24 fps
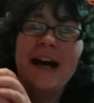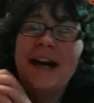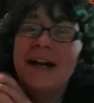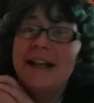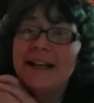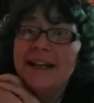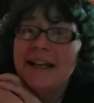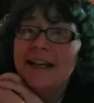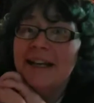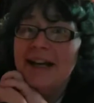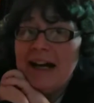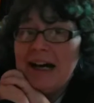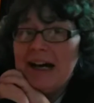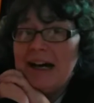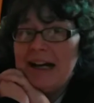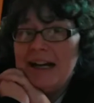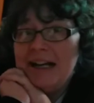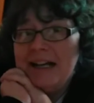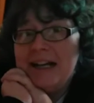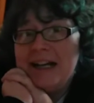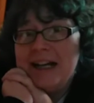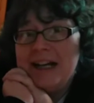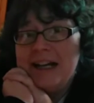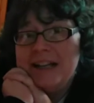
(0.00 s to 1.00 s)
I get
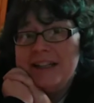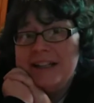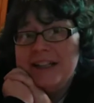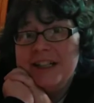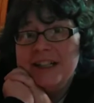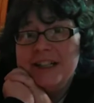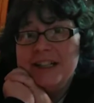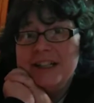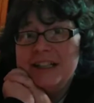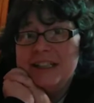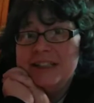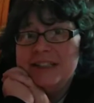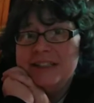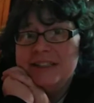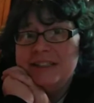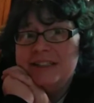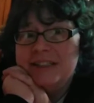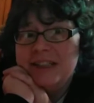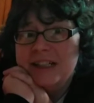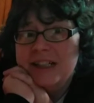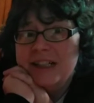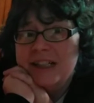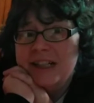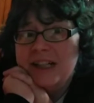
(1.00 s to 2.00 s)
high, there
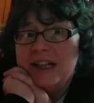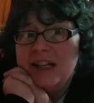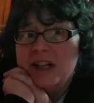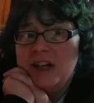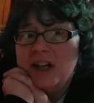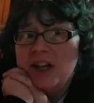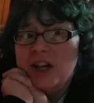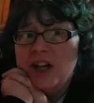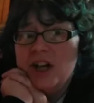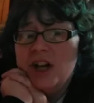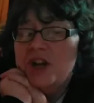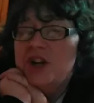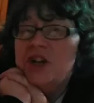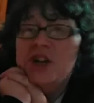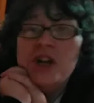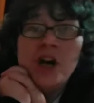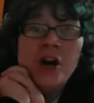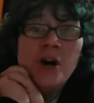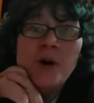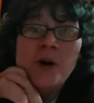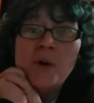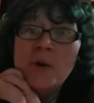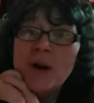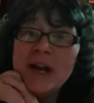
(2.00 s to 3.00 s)
is
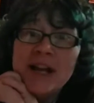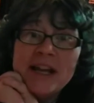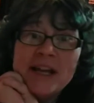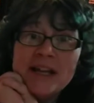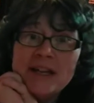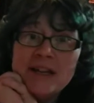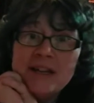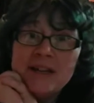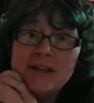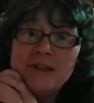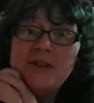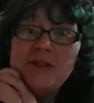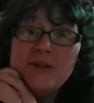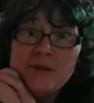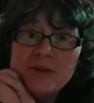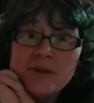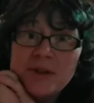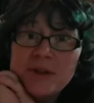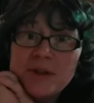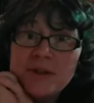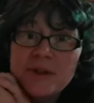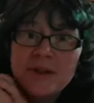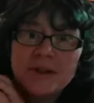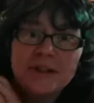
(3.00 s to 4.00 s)
no end to
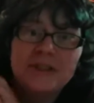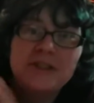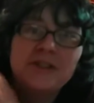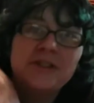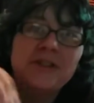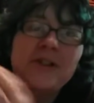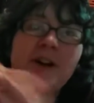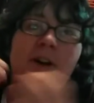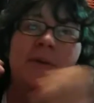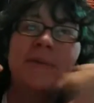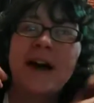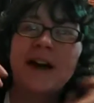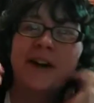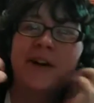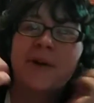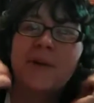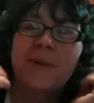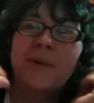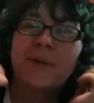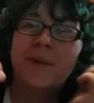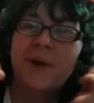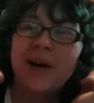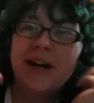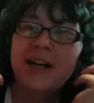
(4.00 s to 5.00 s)
the thirst. No matter
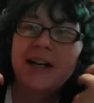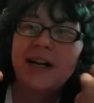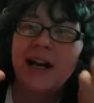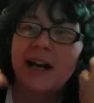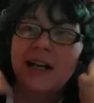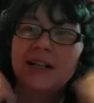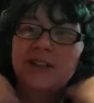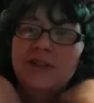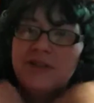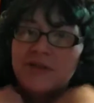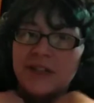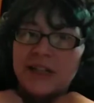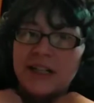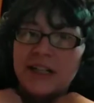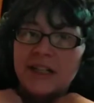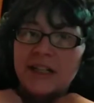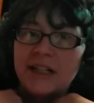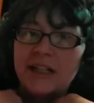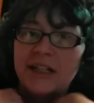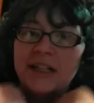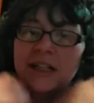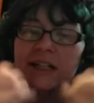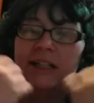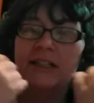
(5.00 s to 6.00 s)
what I
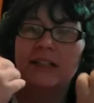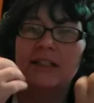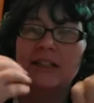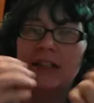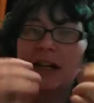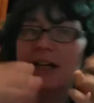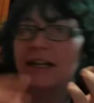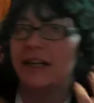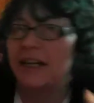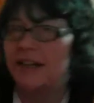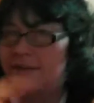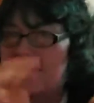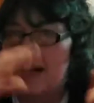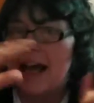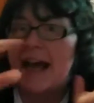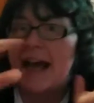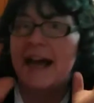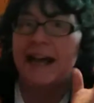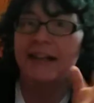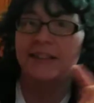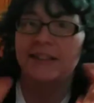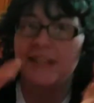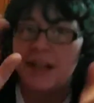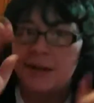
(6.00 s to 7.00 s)
drink, it, like, even
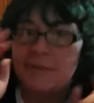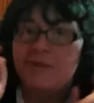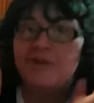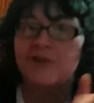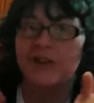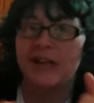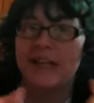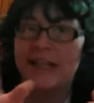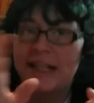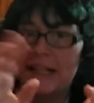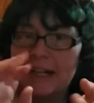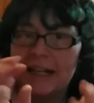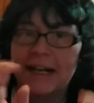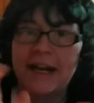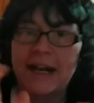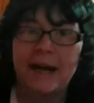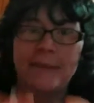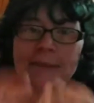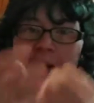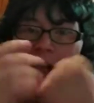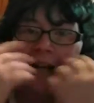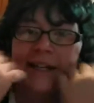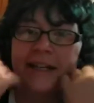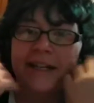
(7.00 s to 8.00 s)
as I'm drinking it,
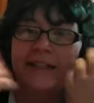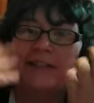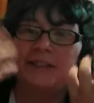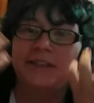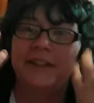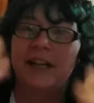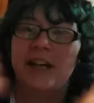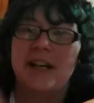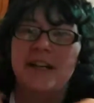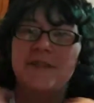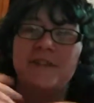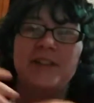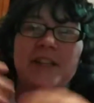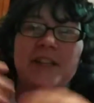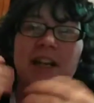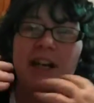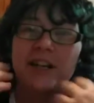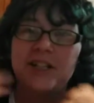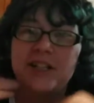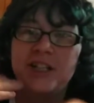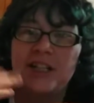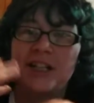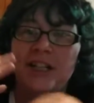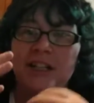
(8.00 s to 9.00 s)
I'm like, it's not even
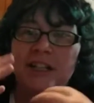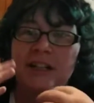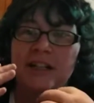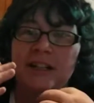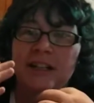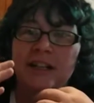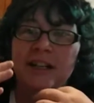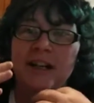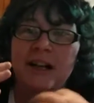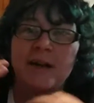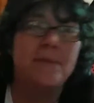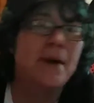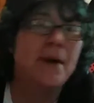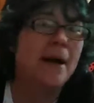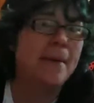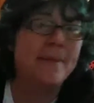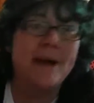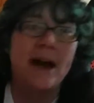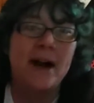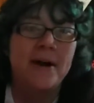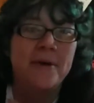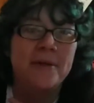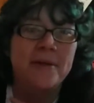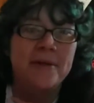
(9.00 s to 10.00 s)
touching my
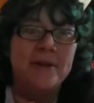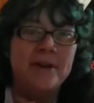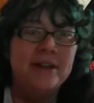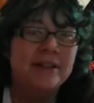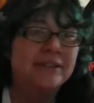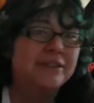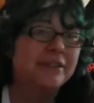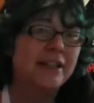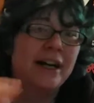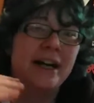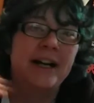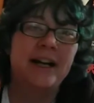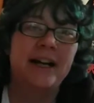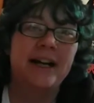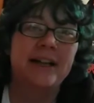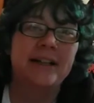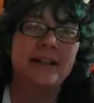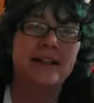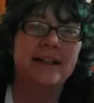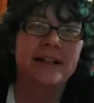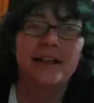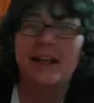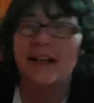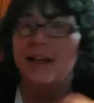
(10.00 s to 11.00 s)
mouth. It's not
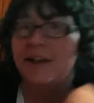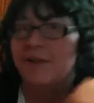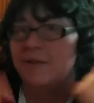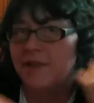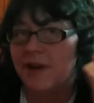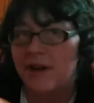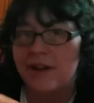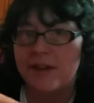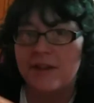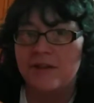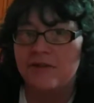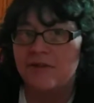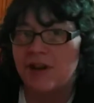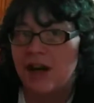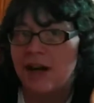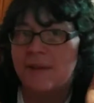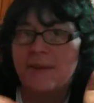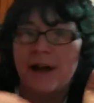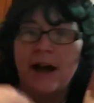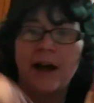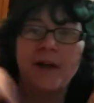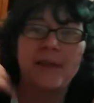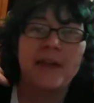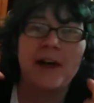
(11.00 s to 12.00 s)
getting rid of the dry
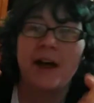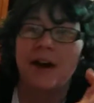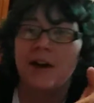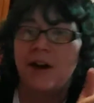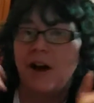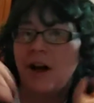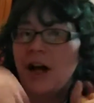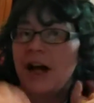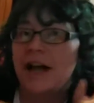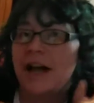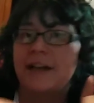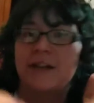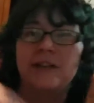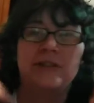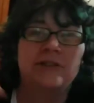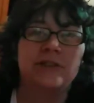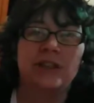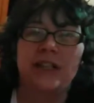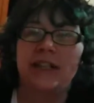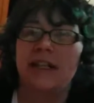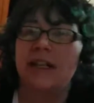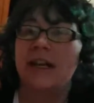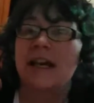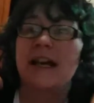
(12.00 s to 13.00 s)
mouth at all. I can
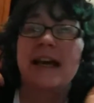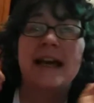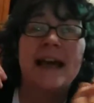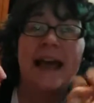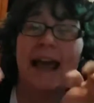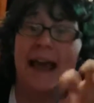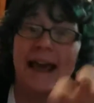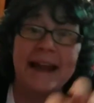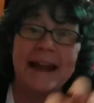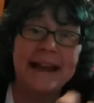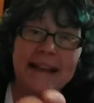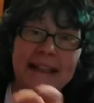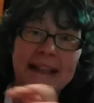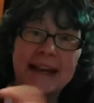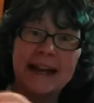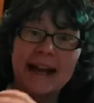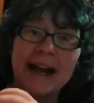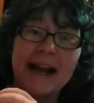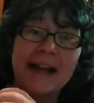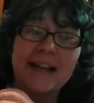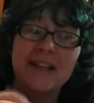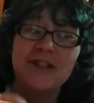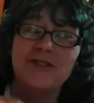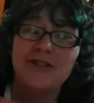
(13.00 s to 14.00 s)
drink anything.
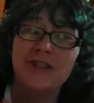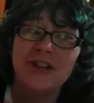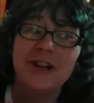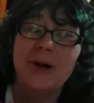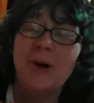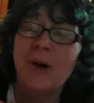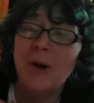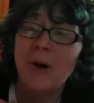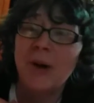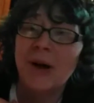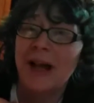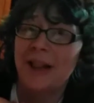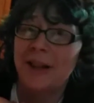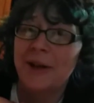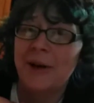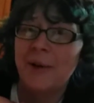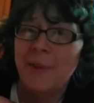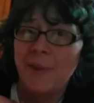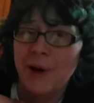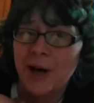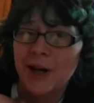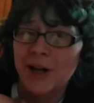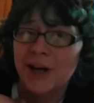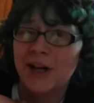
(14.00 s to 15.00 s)
I can drink a whole gallon
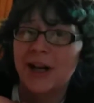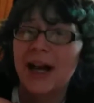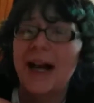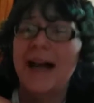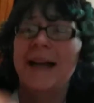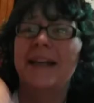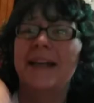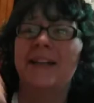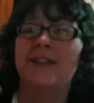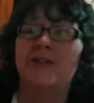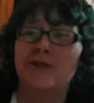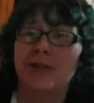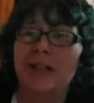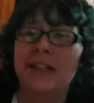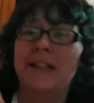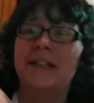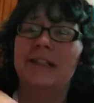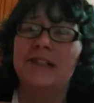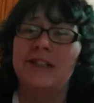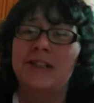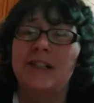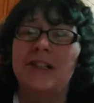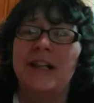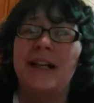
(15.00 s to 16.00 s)
of water. I can drink
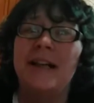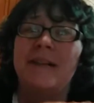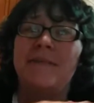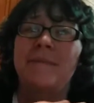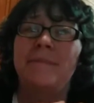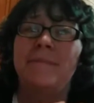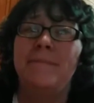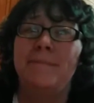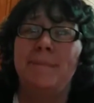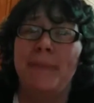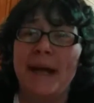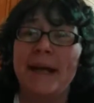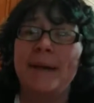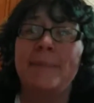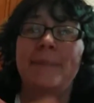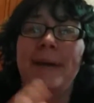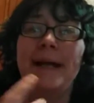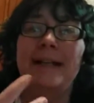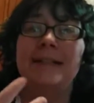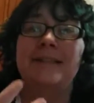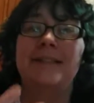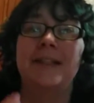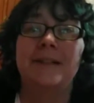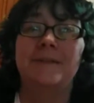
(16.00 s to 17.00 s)
until I make
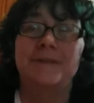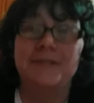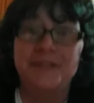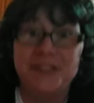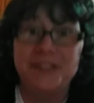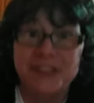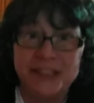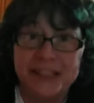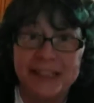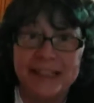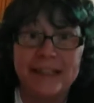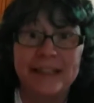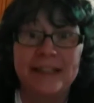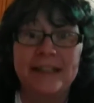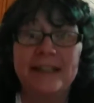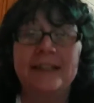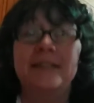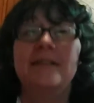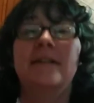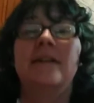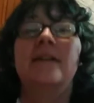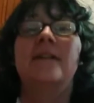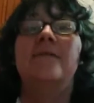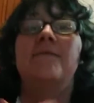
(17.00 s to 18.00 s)
myself sick
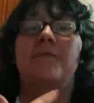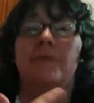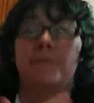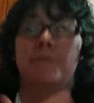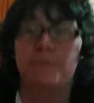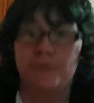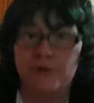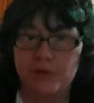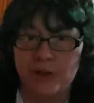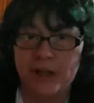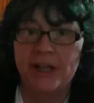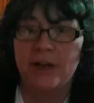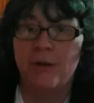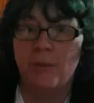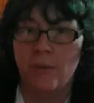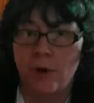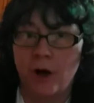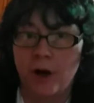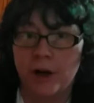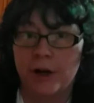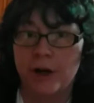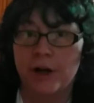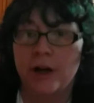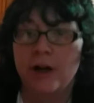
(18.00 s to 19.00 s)
from drinking
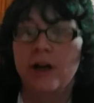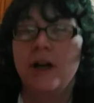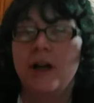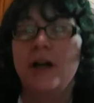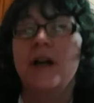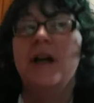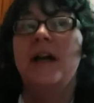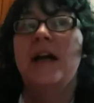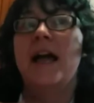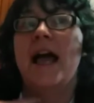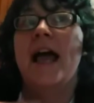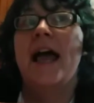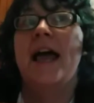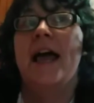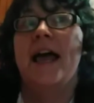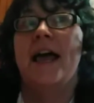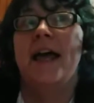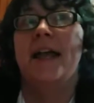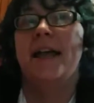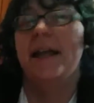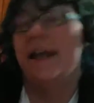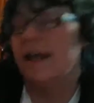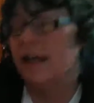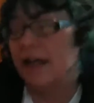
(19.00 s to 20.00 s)
water.
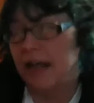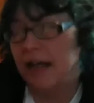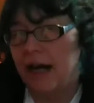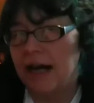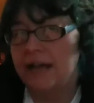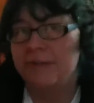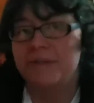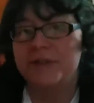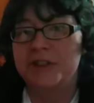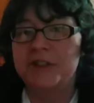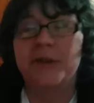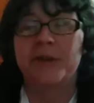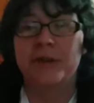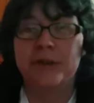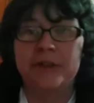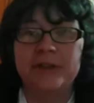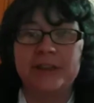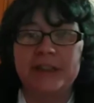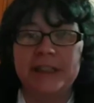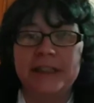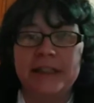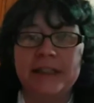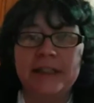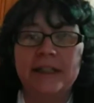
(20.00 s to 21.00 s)
And yeah, I'm still
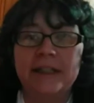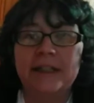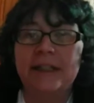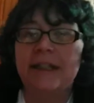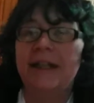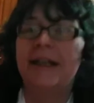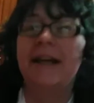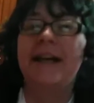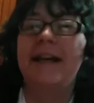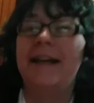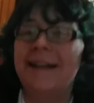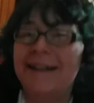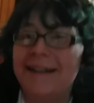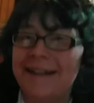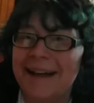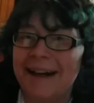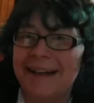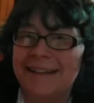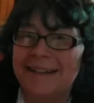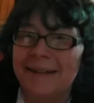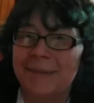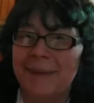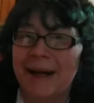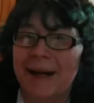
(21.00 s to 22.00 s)
thirsty. It
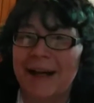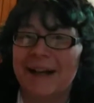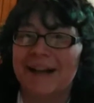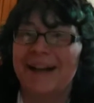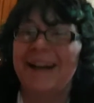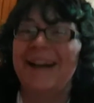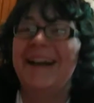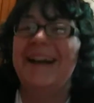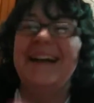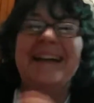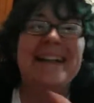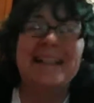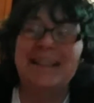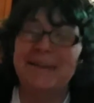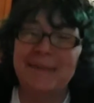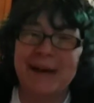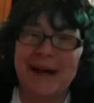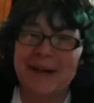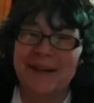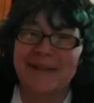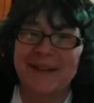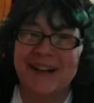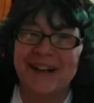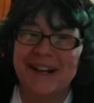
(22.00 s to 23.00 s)
doesn't matter. Doesn't
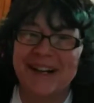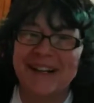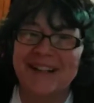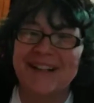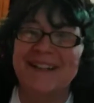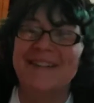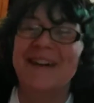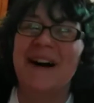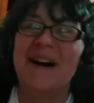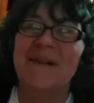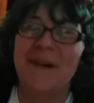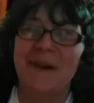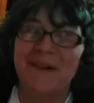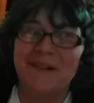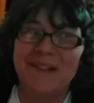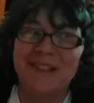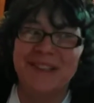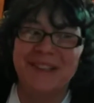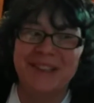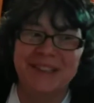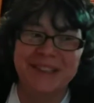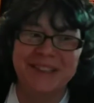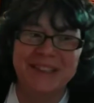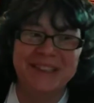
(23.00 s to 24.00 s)
matter what I do. I'm
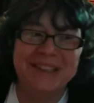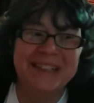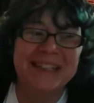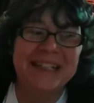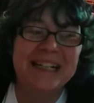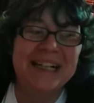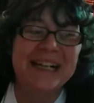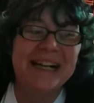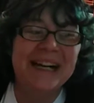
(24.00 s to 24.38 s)
always thirsty.